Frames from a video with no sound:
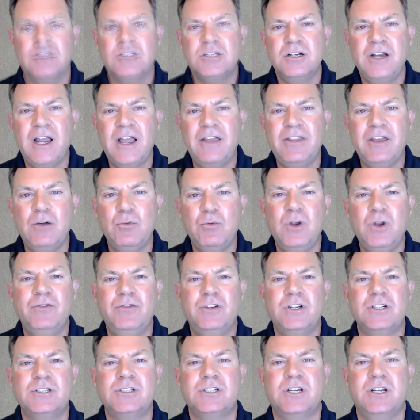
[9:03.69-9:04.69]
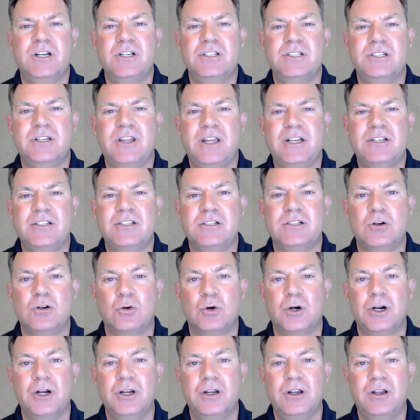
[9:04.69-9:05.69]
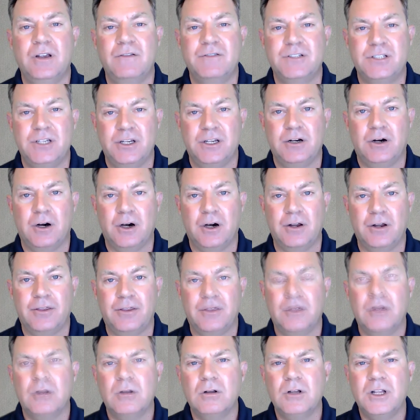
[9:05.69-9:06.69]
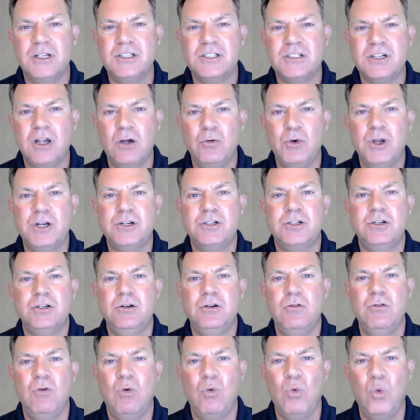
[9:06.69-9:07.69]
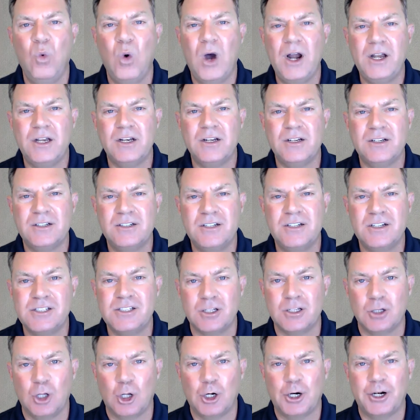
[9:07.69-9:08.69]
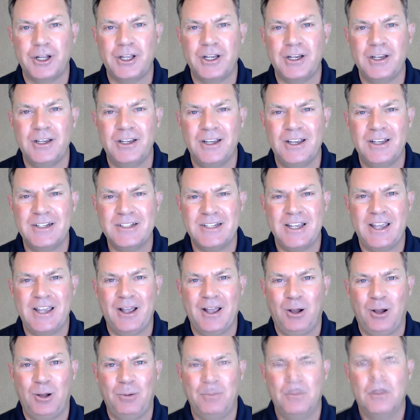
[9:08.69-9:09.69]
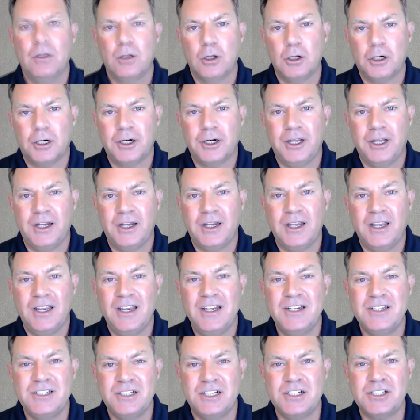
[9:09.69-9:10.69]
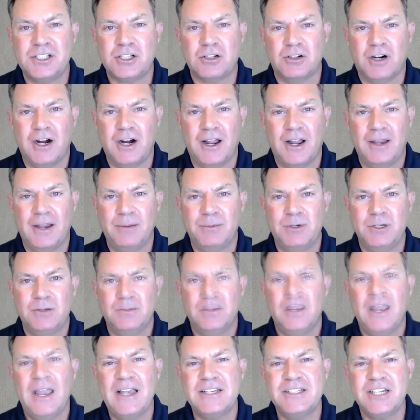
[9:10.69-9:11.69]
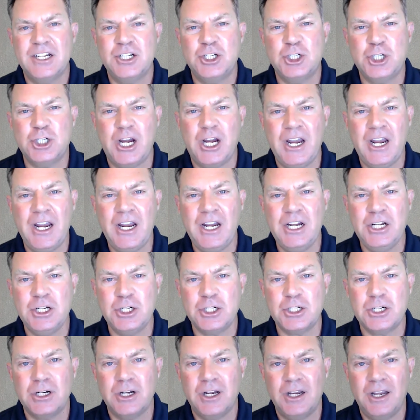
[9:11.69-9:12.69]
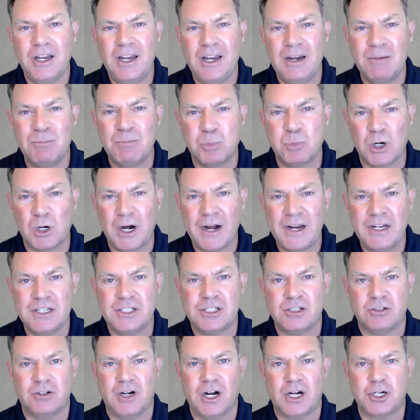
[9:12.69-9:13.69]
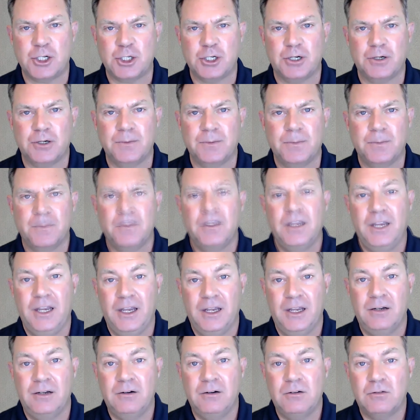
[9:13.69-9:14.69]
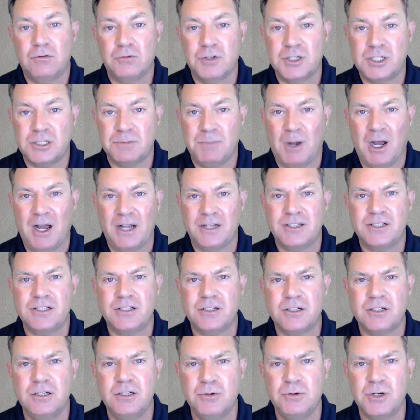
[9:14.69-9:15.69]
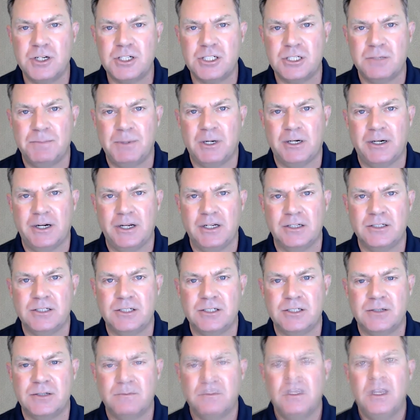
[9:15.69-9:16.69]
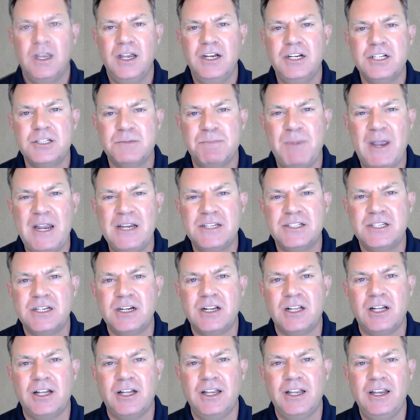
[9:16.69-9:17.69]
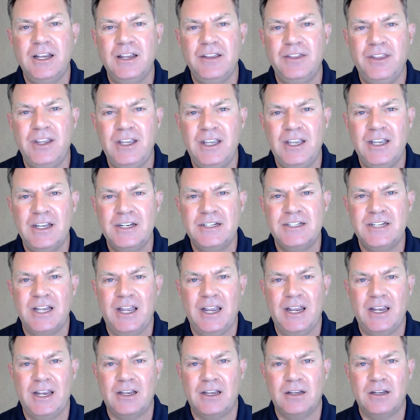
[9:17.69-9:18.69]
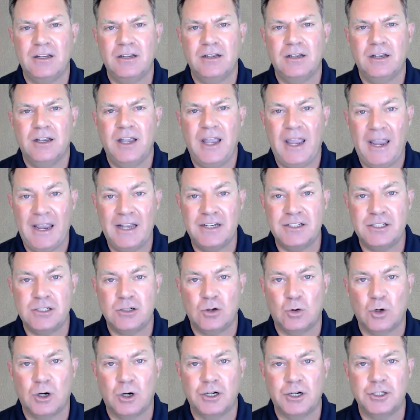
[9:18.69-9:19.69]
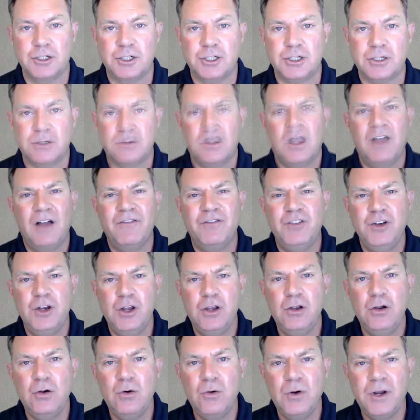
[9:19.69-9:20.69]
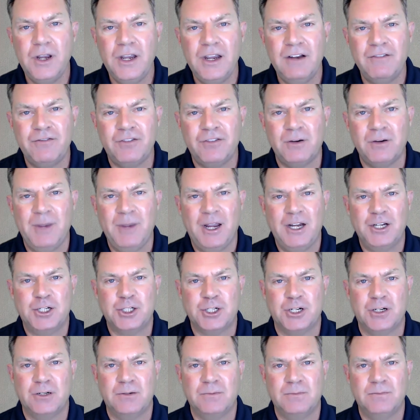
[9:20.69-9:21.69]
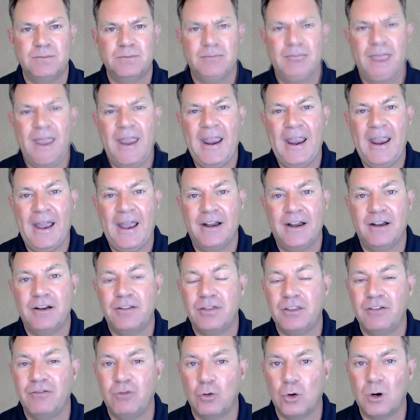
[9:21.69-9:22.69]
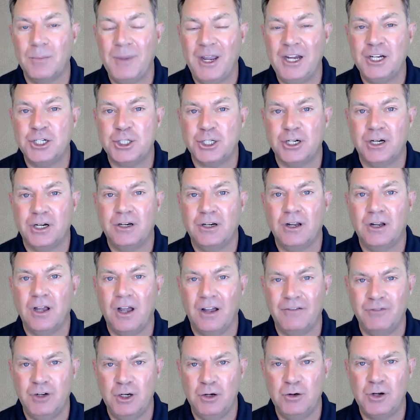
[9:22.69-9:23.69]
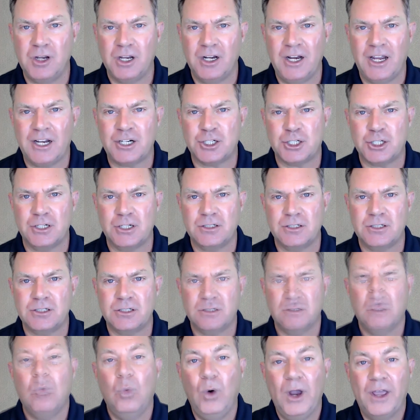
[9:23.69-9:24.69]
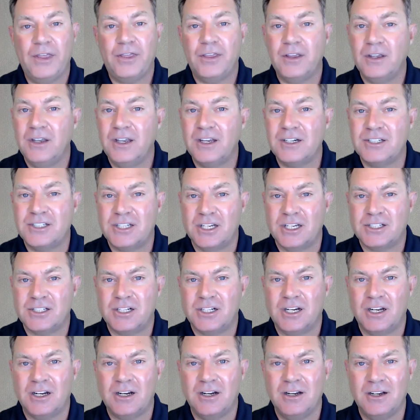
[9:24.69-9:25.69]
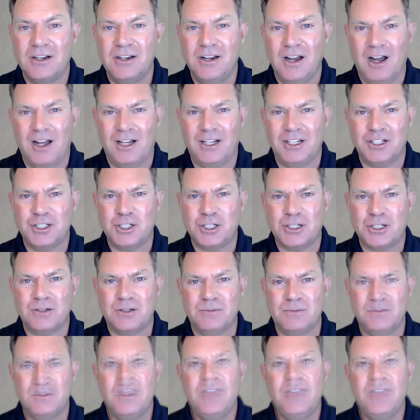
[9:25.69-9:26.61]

So now that we've discussed that story of Siddharth, let's go into what does learning entail. Learning is described as a change in brain structure in response to experience. It is basically the intake and storage of new information and the formation of new connections with existing knowledge.